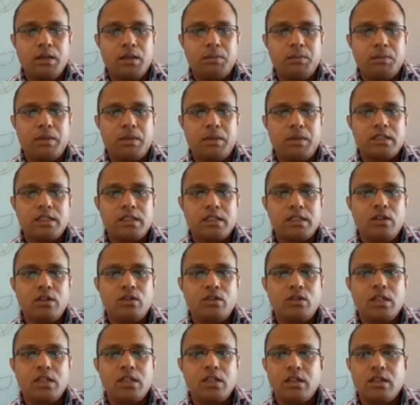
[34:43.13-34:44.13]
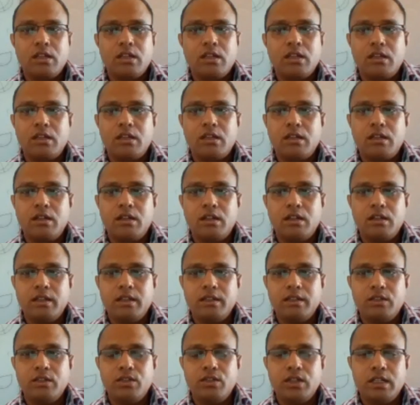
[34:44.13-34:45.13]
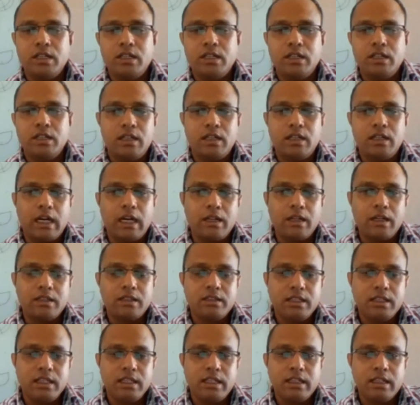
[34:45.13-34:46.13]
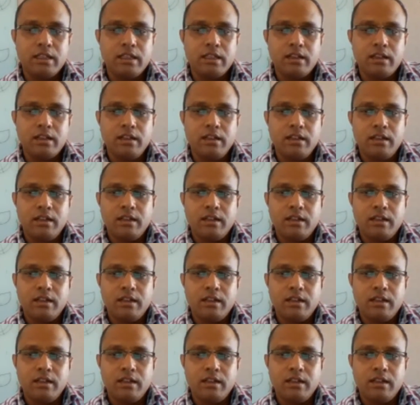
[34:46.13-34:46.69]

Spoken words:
master nodes are, so in CERIG